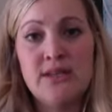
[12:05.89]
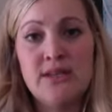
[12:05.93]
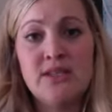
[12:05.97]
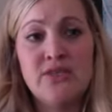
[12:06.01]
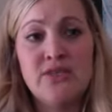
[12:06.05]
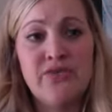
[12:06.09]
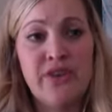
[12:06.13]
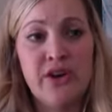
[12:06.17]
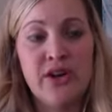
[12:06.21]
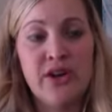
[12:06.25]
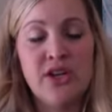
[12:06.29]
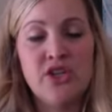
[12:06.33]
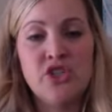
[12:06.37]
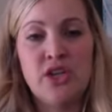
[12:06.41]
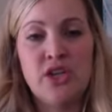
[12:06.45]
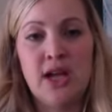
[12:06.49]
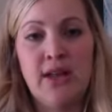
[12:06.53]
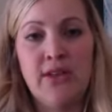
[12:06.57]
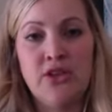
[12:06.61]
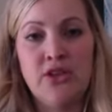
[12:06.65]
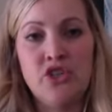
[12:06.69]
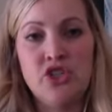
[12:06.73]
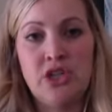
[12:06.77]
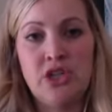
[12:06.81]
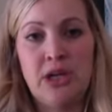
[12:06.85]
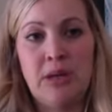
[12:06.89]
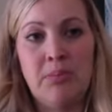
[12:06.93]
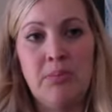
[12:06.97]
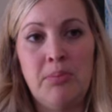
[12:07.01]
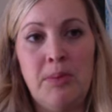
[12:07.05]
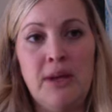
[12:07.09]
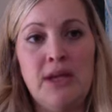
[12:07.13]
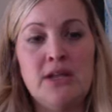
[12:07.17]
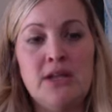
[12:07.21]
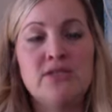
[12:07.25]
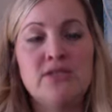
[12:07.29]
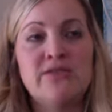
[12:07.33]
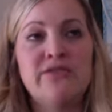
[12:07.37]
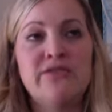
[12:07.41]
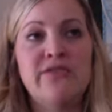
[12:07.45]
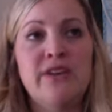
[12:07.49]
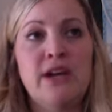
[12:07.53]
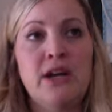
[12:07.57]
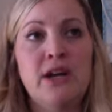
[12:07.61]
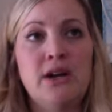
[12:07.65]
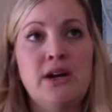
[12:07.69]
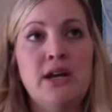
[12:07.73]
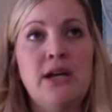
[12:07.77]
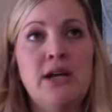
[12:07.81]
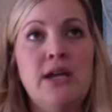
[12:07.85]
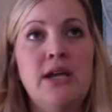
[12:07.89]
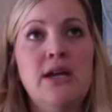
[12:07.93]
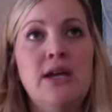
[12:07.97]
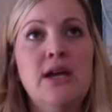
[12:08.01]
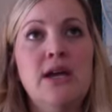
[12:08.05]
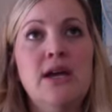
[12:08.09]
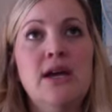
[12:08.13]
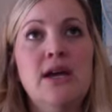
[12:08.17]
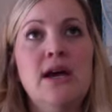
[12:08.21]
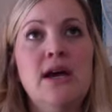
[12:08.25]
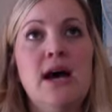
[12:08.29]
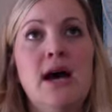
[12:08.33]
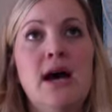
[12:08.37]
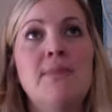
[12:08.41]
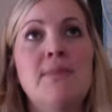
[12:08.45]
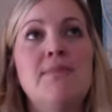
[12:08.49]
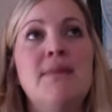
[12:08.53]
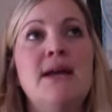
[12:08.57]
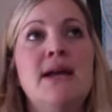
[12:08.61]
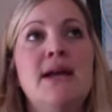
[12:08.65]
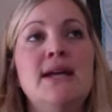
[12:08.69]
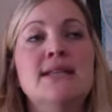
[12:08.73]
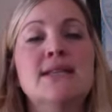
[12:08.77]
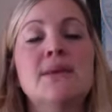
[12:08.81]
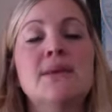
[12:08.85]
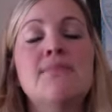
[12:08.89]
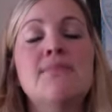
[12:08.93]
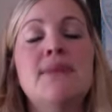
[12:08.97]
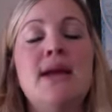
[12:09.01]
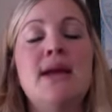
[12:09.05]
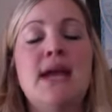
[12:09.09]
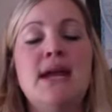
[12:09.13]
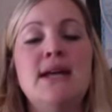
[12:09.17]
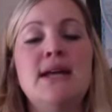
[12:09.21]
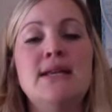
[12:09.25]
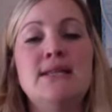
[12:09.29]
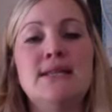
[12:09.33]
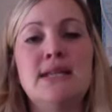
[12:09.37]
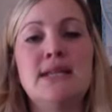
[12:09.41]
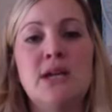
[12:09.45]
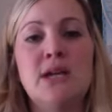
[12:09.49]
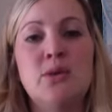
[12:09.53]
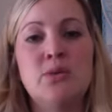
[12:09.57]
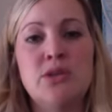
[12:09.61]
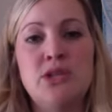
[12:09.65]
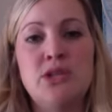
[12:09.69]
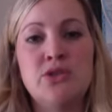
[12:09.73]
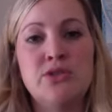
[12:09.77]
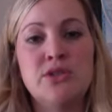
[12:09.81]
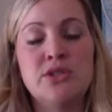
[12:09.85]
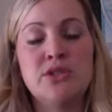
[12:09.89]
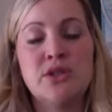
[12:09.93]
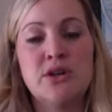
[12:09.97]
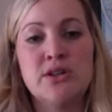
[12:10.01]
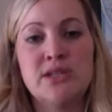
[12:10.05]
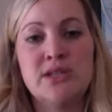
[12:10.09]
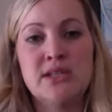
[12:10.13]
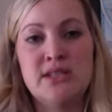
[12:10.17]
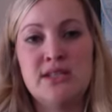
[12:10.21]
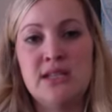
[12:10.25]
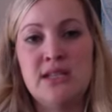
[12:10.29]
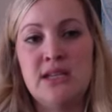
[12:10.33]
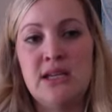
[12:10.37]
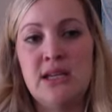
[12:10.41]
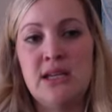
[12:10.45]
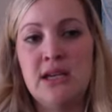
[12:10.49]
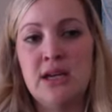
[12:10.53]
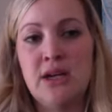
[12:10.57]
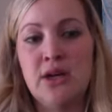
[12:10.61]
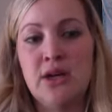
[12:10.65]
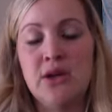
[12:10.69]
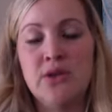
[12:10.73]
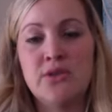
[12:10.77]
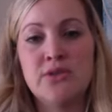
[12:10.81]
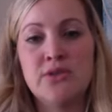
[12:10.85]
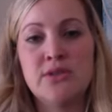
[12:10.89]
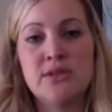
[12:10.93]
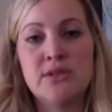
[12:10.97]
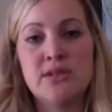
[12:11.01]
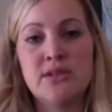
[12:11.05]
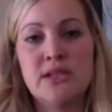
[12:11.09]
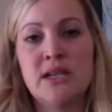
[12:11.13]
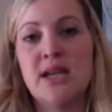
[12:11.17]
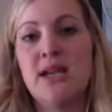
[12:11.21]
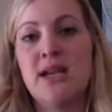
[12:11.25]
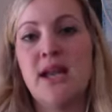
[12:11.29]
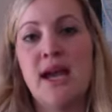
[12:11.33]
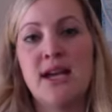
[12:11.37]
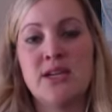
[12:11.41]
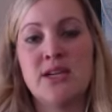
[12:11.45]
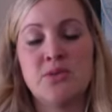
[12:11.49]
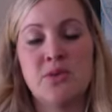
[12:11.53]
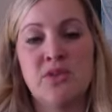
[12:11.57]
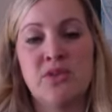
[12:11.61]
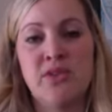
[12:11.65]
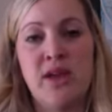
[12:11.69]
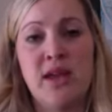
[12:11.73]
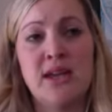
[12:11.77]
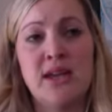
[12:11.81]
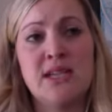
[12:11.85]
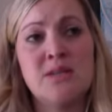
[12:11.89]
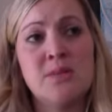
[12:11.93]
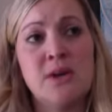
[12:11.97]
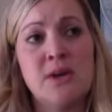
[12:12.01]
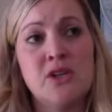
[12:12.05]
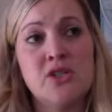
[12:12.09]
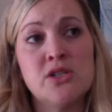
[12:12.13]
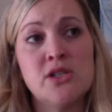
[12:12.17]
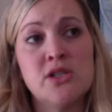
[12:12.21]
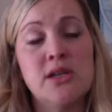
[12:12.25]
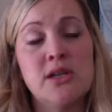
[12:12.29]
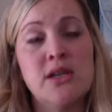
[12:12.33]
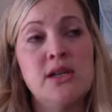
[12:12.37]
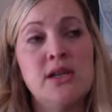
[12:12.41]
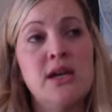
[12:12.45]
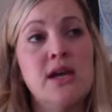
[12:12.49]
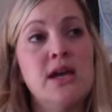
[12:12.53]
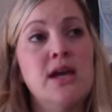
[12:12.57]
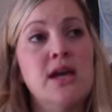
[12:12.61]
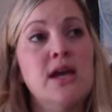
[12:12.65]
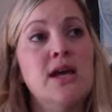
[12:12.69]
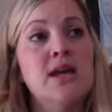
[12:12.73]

it's very challenging, but it's it's amazing when you start to see kiddos connect with that, especially